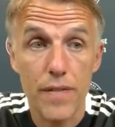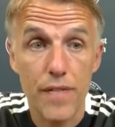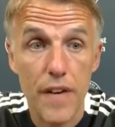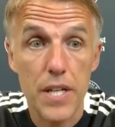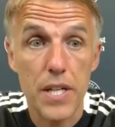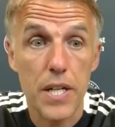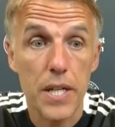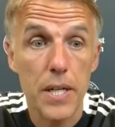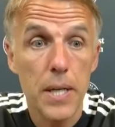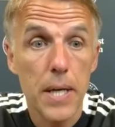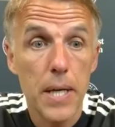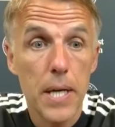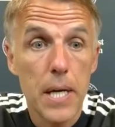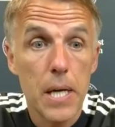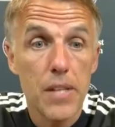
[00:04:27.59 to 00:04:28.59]
defender.
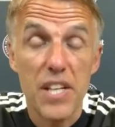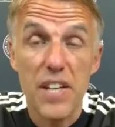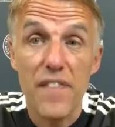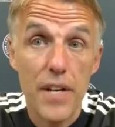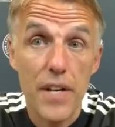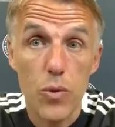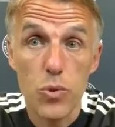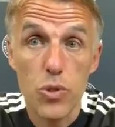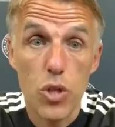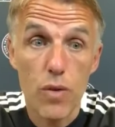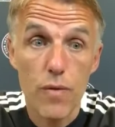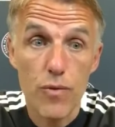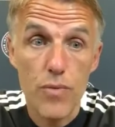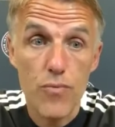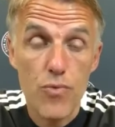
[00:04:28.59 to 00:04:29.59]
The defender was
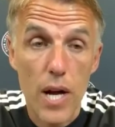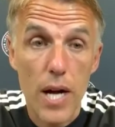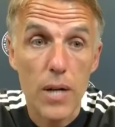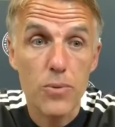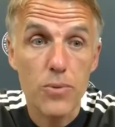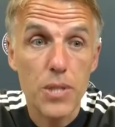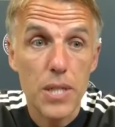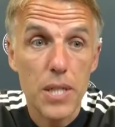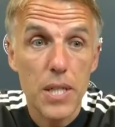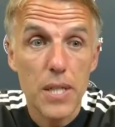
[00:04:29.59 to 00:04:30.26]
covering round.